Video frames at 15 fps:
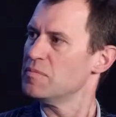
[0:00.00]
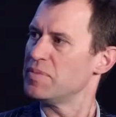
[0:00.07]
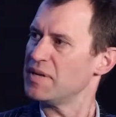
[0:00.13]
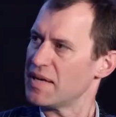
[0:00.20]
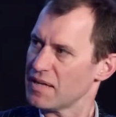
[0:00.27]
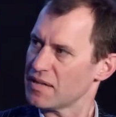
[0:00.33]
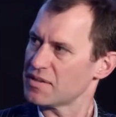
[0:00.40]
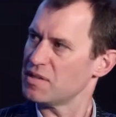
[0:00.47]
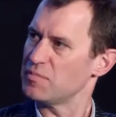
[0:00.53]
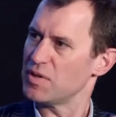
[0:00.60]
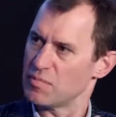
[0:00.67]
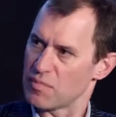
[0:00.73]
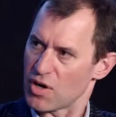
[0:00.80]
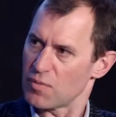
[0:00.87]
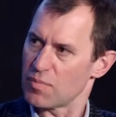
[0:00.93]
Be Healthy,
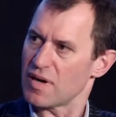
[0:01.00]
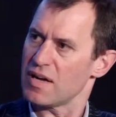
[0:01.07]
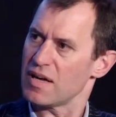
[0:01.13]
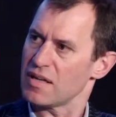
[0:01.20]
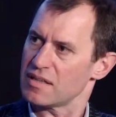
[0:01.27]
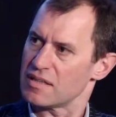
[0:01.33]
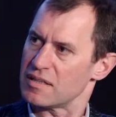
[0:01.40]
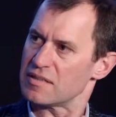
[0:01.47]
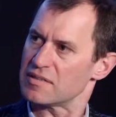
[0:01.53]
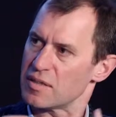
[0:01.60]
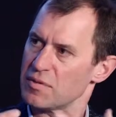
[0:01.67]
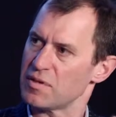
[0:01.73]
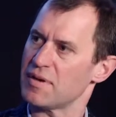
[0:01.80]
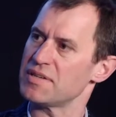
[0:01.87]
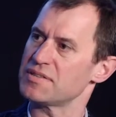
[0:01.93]
Be Mobile,
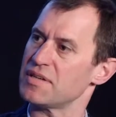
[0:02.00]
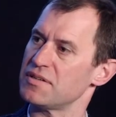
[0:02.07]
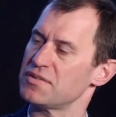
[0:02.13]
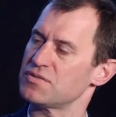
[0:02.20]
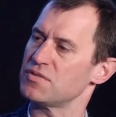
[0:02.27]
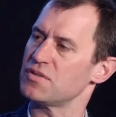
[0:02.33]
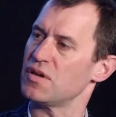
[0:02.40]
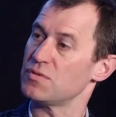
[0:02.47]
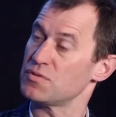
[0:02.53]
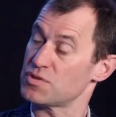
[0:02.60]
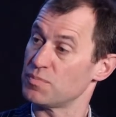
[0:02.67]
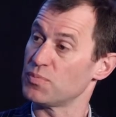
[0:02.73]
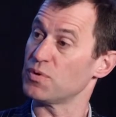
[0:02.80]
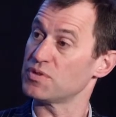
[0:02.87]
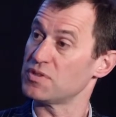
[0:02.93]
WHO
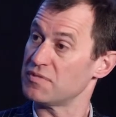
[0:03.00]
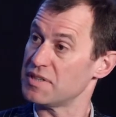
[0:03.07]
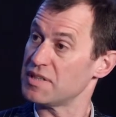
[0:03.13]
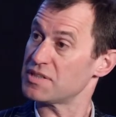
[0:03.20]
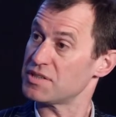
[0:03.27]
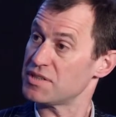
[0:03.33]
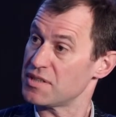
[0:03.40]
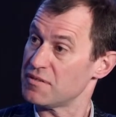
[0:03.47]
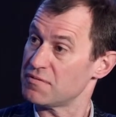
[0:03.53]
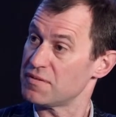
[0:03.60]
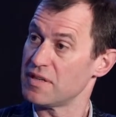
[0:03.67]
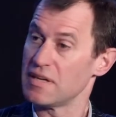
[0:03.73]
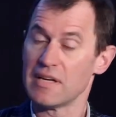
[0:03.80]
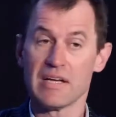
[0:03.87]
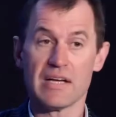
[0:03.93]
supportive initiative,
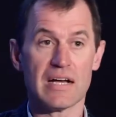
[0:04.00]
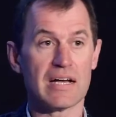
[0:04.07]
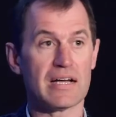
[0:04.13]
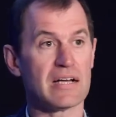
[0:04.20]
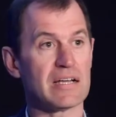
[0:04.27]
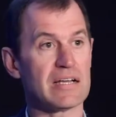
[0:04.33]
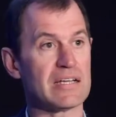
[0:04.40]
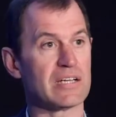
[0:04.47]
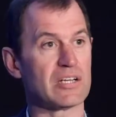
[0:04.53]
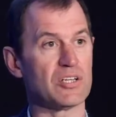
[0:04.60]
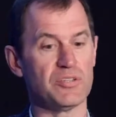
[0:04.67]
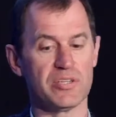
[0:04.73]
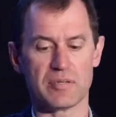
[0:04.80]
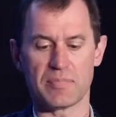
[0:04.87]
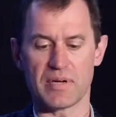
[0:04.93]

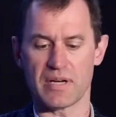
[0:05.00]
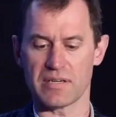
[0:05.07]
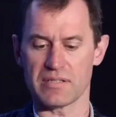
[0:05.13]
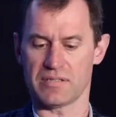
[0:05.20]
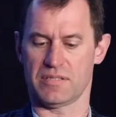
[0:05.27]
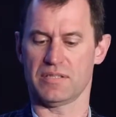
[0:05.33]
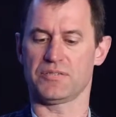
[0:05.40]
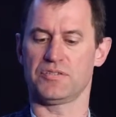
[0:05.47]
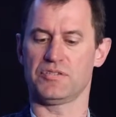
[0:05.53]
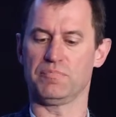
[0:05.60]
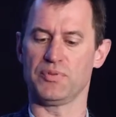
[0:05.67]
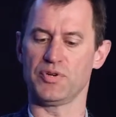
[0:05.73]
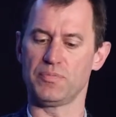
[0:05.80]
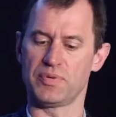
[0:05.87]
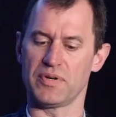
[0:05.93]
including partners such as
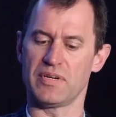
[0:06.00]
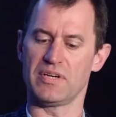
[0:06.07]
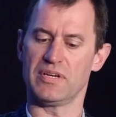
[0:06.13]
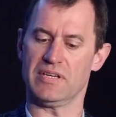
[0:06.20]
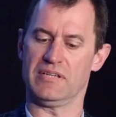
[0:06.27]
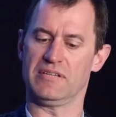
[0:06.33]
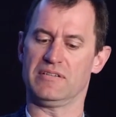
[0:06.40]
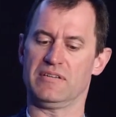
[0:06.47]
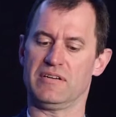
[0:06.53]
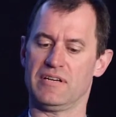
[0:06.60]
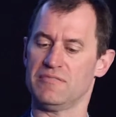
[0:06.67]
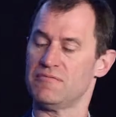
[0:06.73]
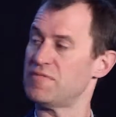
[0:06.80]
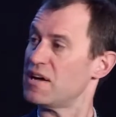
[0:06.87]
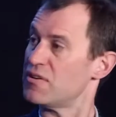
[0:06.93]
Bupa
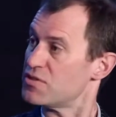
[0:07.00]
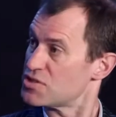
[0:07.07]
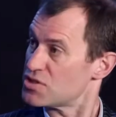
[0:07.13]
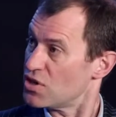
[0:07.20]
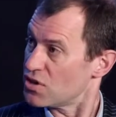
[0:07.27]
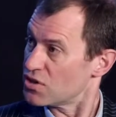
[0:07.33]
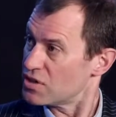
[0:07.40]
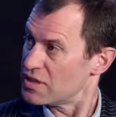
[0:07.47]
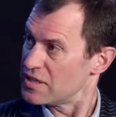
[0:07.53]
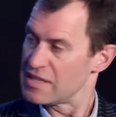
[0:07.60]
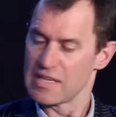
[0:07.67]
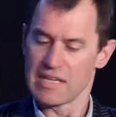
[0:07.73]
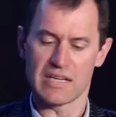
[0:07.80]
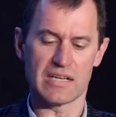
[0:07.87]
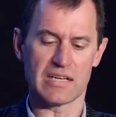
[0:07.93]
and Verizon,
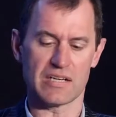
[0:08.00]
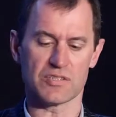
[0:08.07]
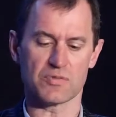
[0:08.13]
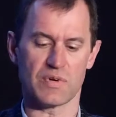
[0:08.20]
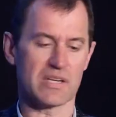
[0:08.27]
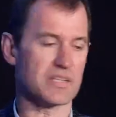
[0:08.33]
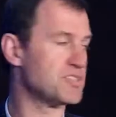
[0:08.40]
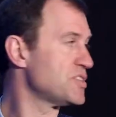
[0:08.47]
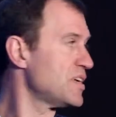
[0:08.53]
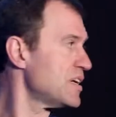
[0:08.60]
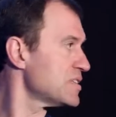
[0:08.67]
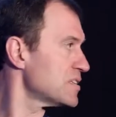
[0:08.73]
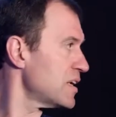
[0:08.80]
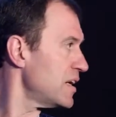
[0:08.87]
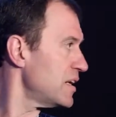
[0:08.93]
as well as
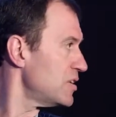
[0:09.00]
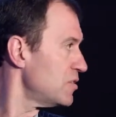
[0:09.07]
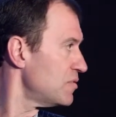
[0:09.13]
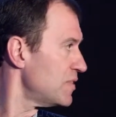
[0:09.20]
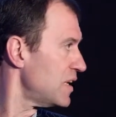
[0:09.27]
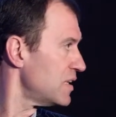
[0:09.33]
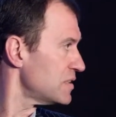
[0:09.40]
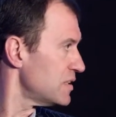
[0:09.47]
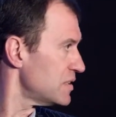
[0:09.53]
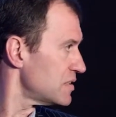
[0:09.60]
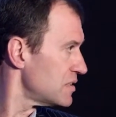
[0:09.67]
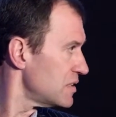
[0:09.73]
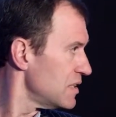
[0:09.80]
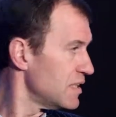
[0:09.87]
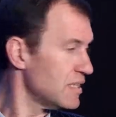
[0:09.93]
GSK,
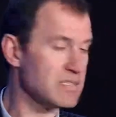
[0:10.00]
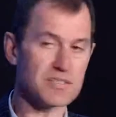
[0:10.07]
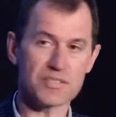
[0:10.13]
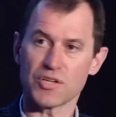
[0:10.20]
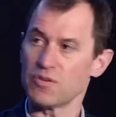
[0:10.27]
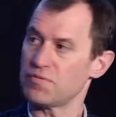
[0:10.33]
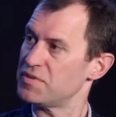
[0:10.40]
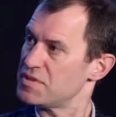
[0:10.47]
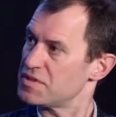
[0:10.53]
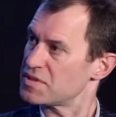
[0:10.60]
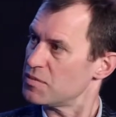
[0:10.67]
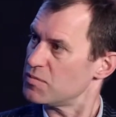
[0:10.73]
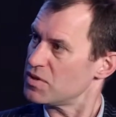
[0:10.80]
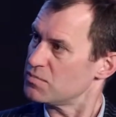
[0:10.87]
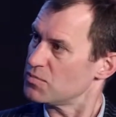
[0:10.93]
Novartis, and Sanofi just
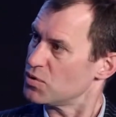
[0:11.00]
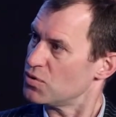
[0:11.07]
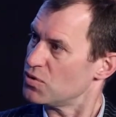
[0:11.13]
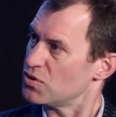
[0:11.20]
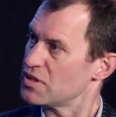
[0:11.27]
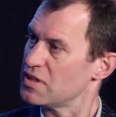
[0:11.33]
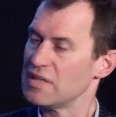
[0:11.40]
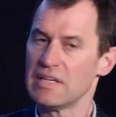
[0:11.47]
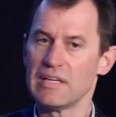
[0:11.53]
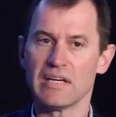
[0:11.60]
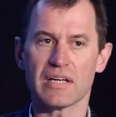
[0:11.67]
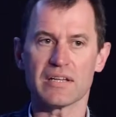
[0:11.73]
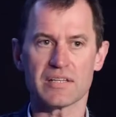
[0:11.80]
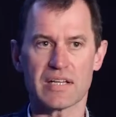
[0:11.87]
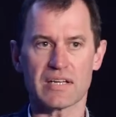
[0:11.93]
come on board.
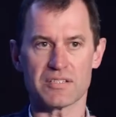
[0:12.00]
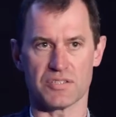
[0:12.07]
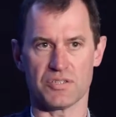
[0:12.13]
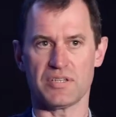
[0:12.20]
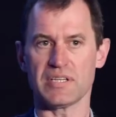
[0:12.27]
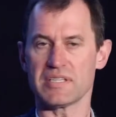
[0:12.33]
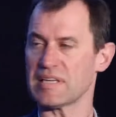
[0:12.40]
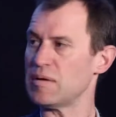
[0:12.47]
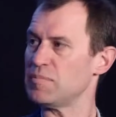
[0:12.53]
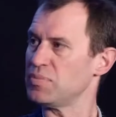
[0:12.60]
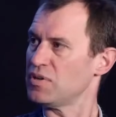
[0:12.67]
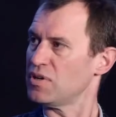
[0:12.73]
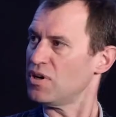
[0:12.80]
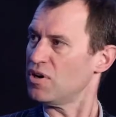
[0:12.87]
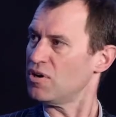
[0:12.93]
And I think that's a good
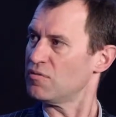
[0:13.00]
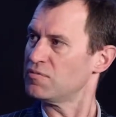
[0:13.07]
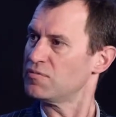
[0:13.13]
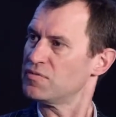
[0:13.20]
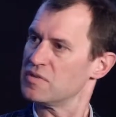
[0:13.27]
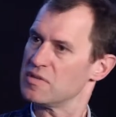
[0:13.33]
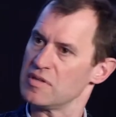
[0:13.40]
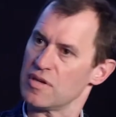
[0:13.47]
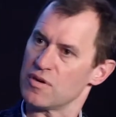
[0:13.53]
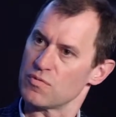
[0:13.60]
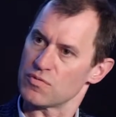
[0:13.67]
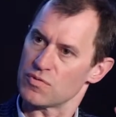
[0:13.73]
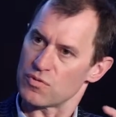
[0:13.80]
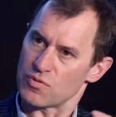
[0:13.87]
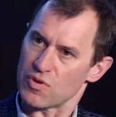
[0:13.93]
example of
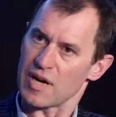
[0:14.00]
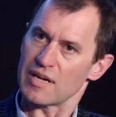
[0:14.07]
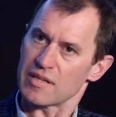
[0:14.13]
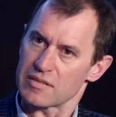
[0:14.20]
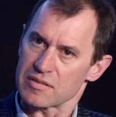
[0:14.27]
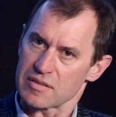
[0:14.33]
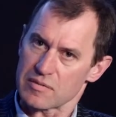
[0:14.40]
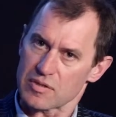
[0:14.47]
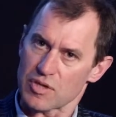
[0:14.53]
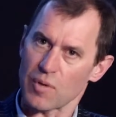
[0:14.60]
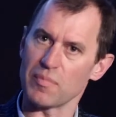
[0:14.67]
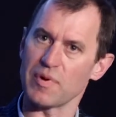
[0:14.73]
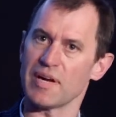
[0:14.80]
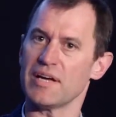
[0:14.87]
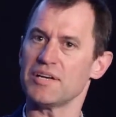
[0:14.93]
the right
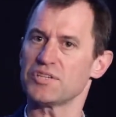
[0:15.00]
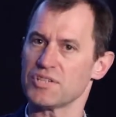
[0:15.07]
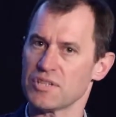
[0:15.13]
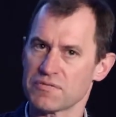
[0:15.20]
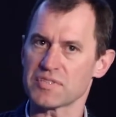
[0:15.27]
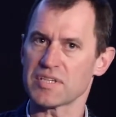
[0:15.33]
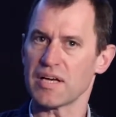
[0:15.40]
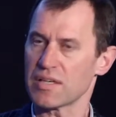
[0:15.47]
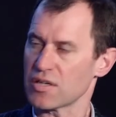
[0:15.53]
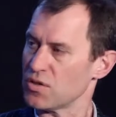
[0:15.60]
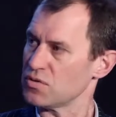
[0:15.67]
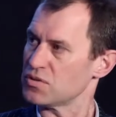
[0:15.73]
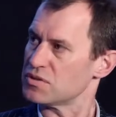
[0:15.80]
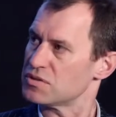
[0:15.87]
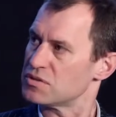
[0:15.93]
combination of
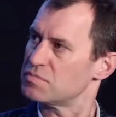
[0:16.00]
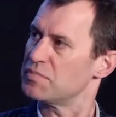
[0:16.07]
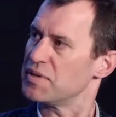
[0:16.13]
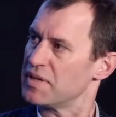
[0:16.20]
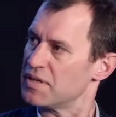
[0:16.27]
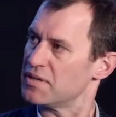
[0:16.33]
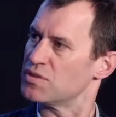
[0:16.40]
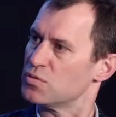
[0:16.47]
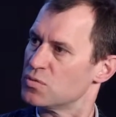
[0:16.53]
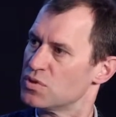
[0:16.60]
stakeholders beginning to